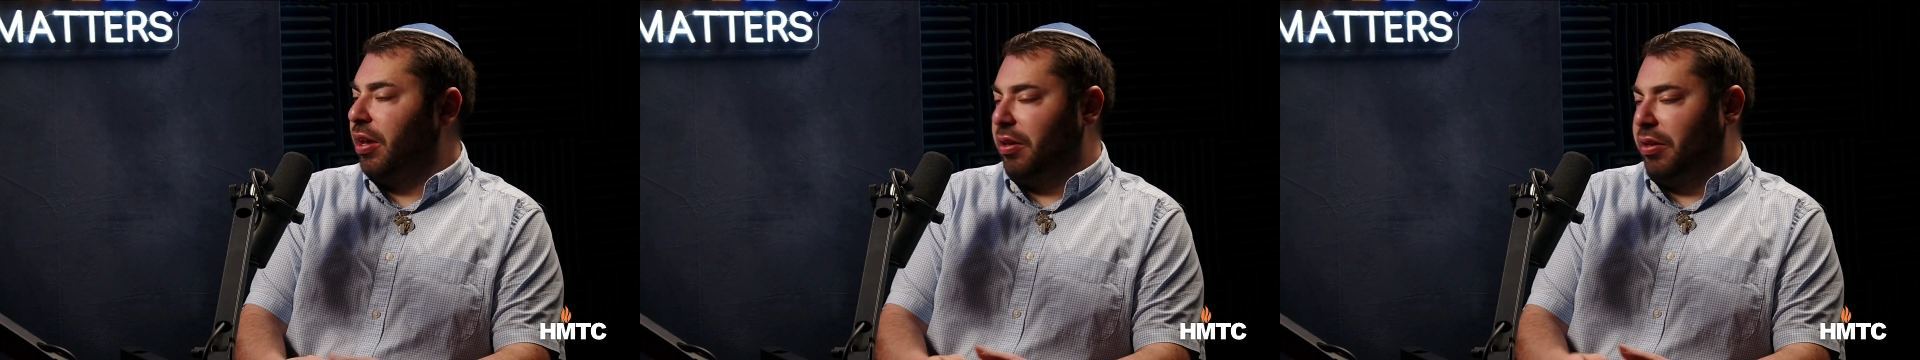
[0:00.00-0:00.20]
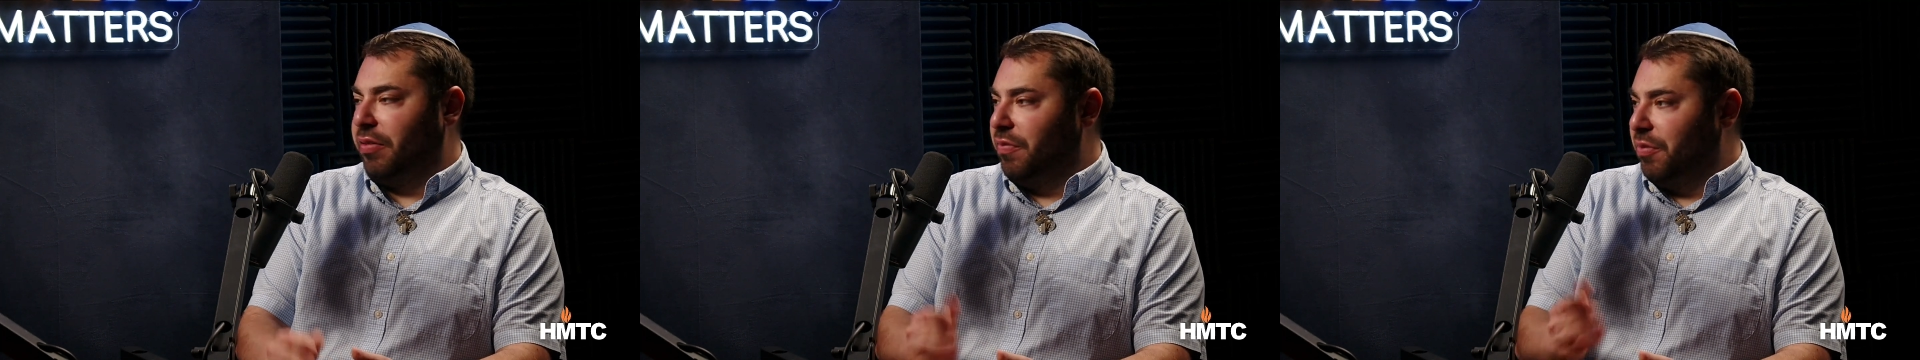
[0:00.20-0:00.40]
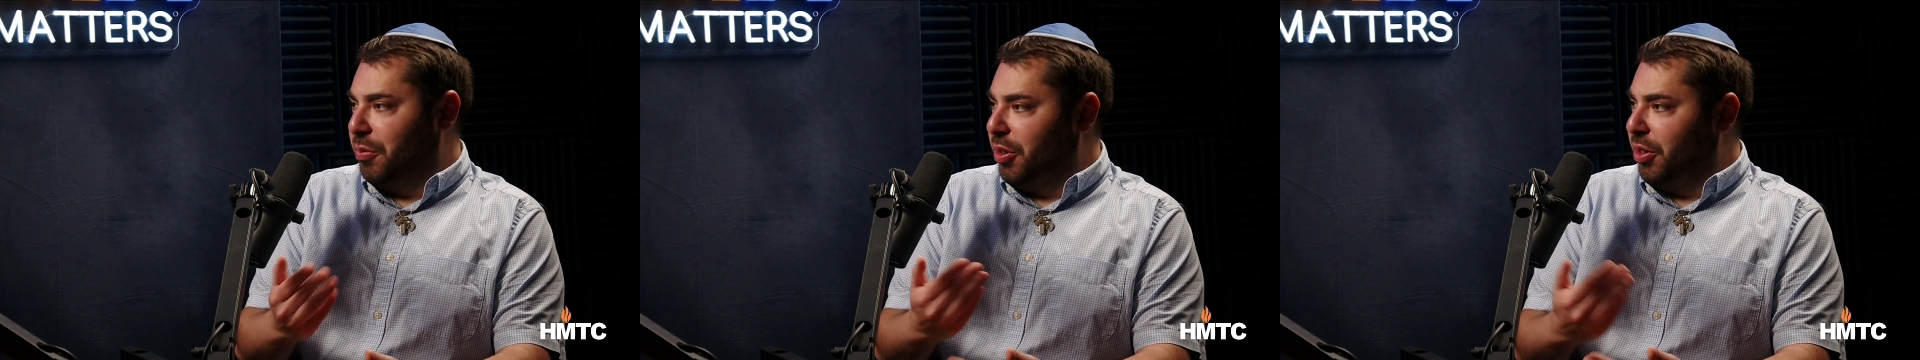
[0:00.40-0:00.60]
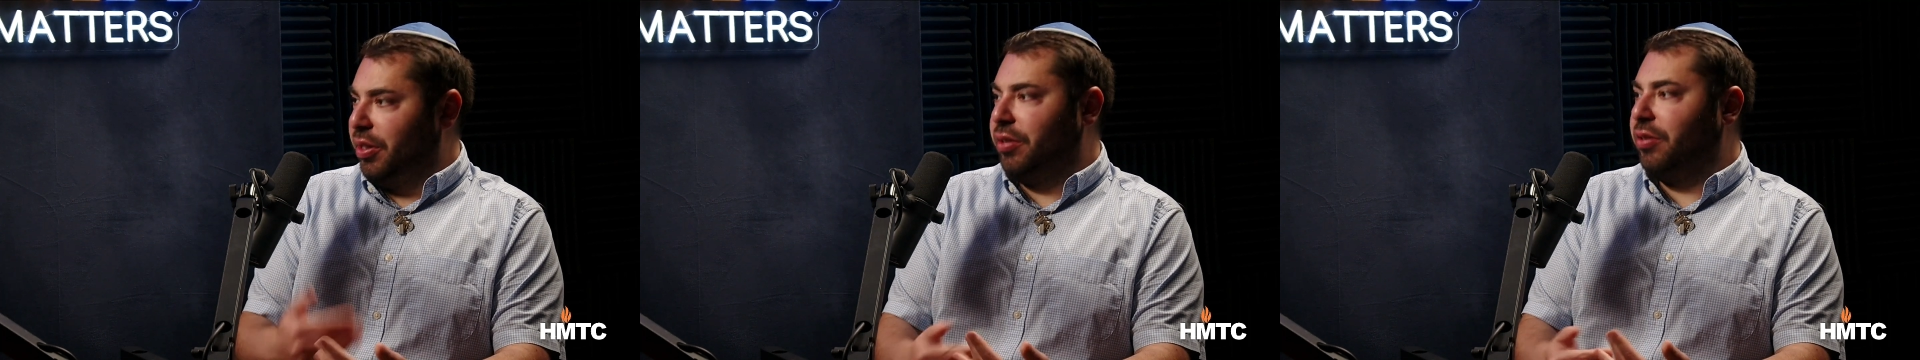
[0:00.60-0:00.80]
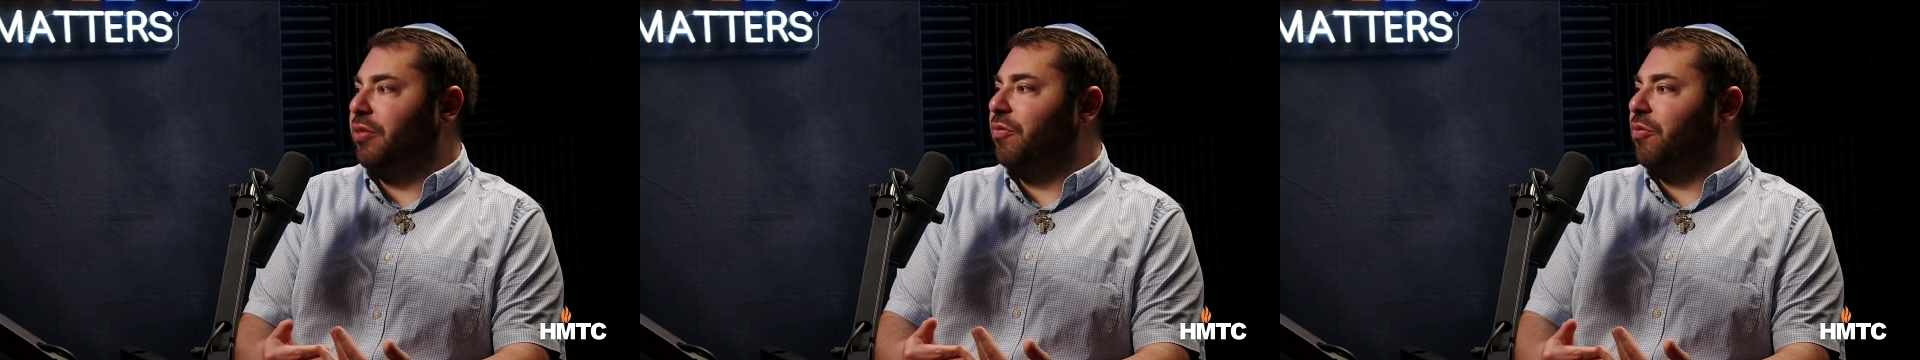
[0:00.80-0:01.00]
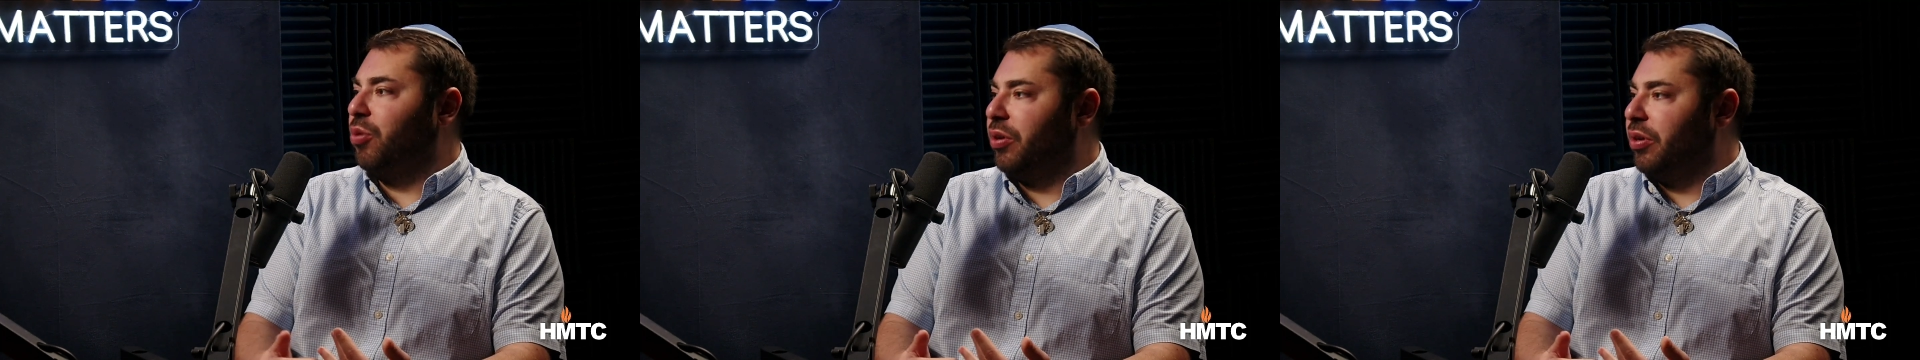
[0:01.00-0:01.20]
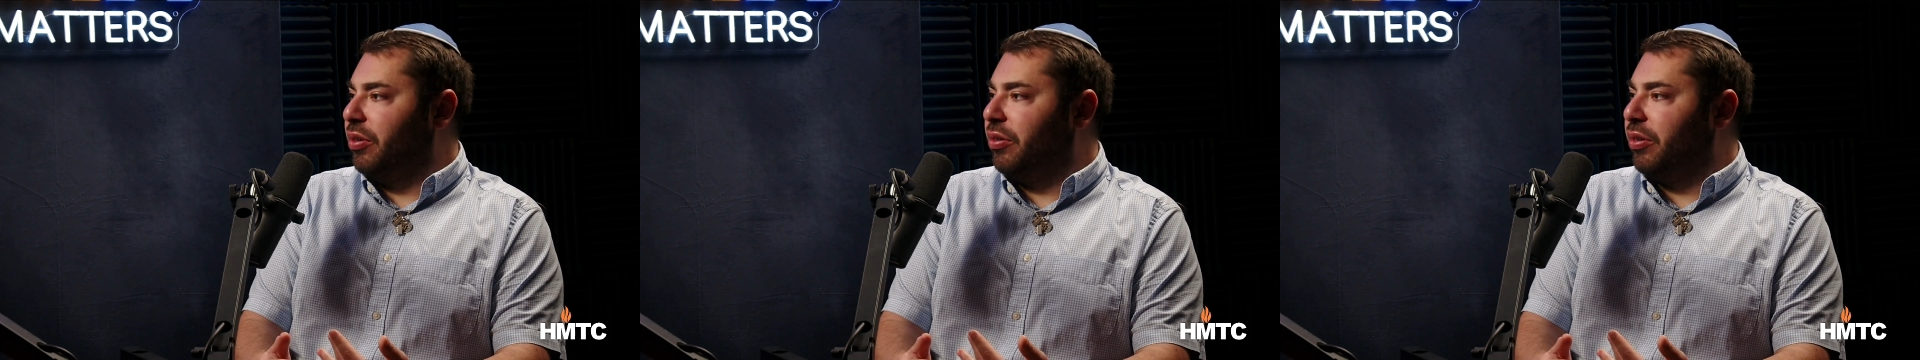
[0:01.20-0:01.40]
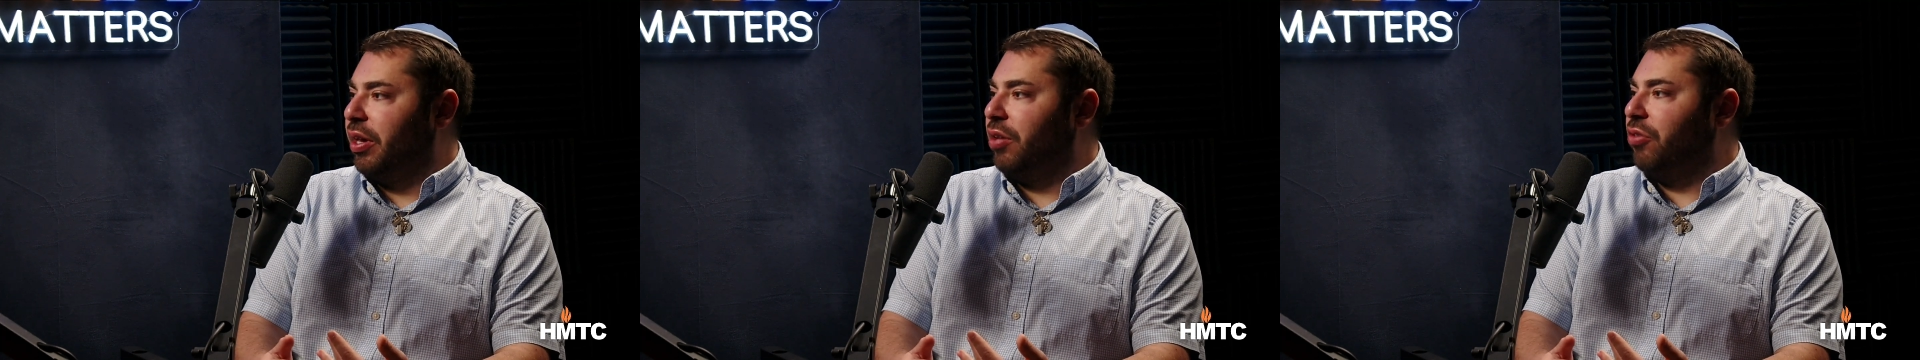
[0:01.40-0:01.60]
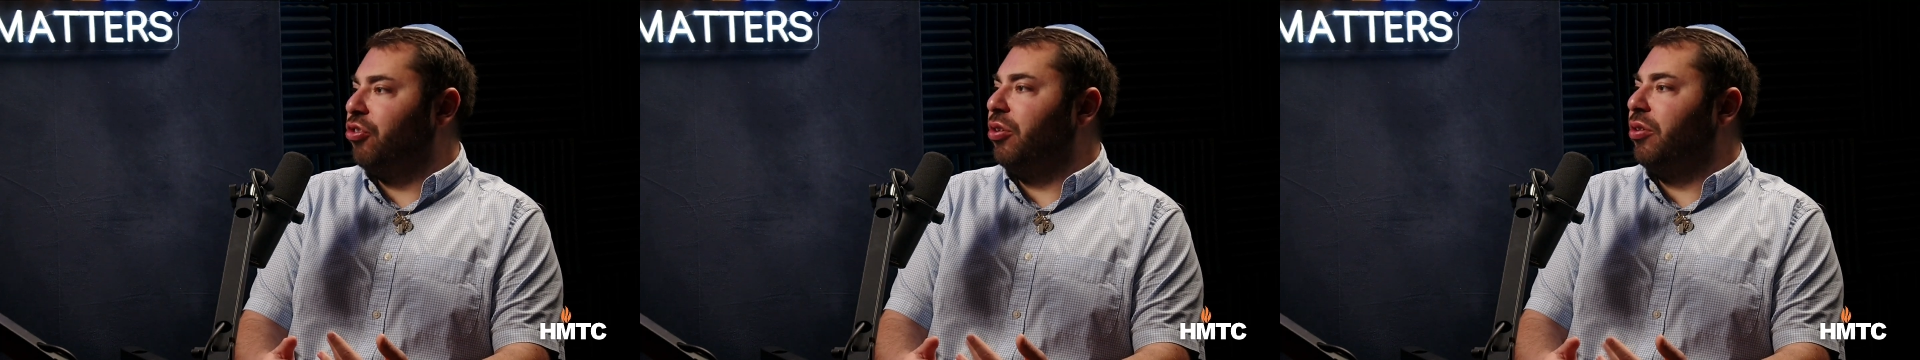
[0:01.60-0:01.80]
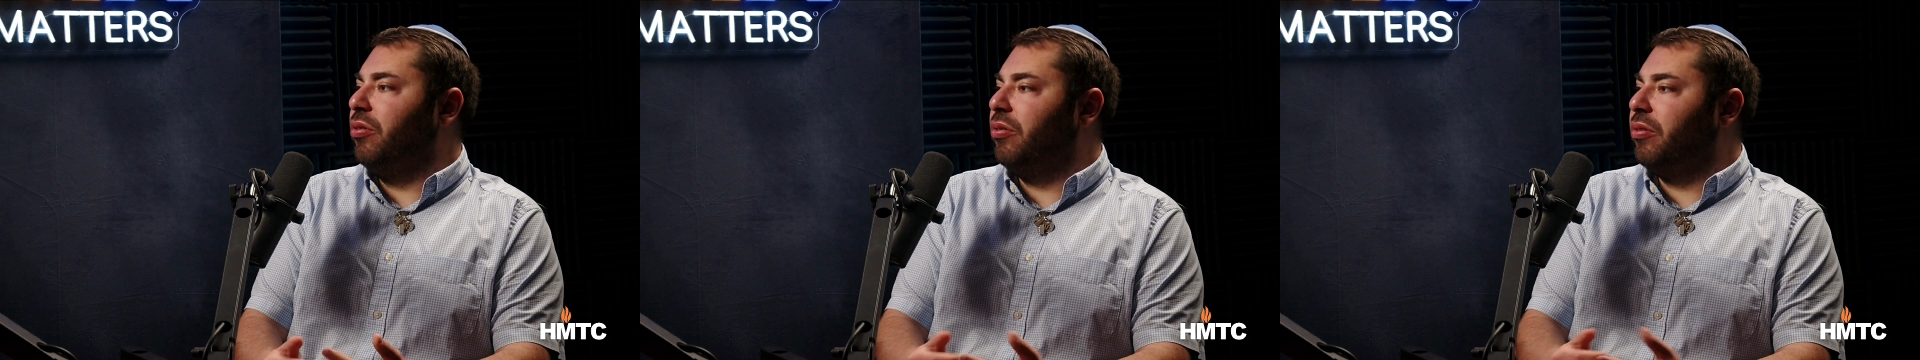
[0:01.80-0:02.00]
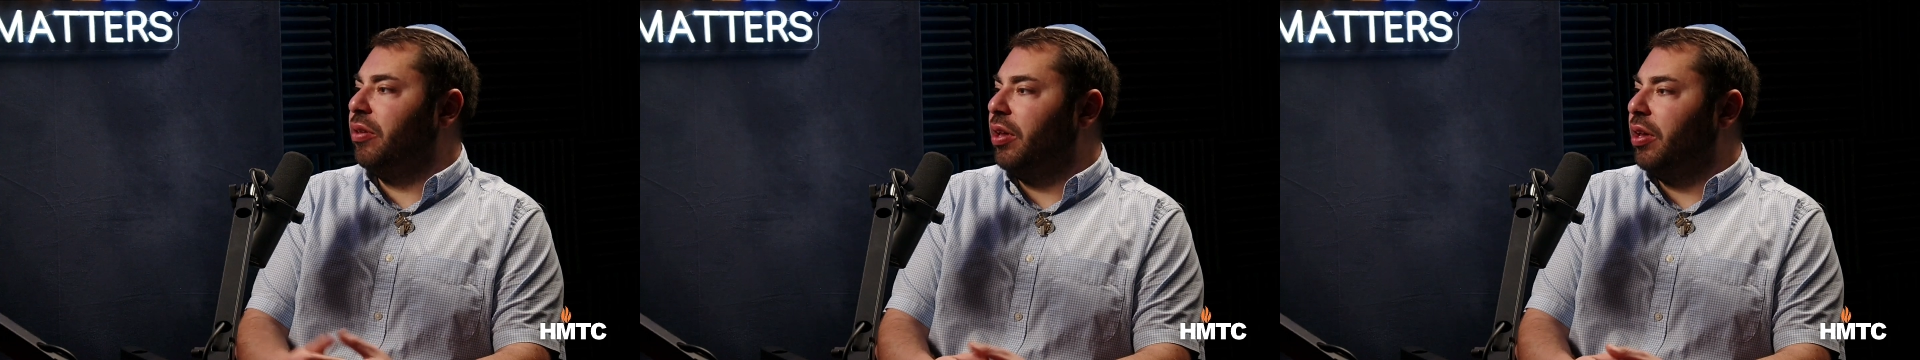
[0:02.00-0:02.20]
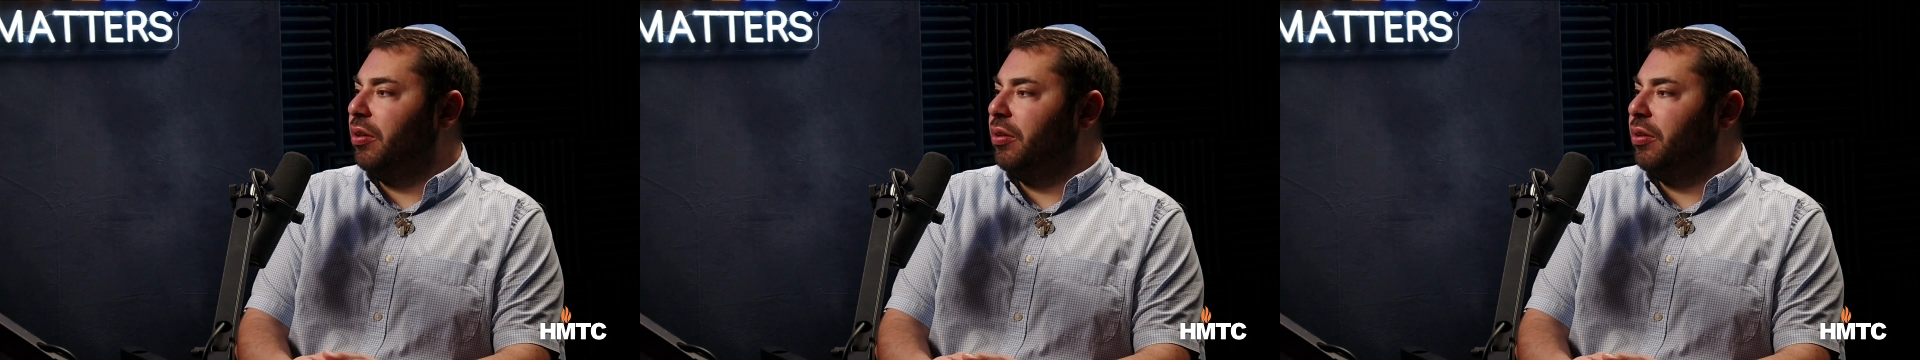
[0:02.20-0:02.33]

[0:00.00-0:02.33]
I give them a list of organizations,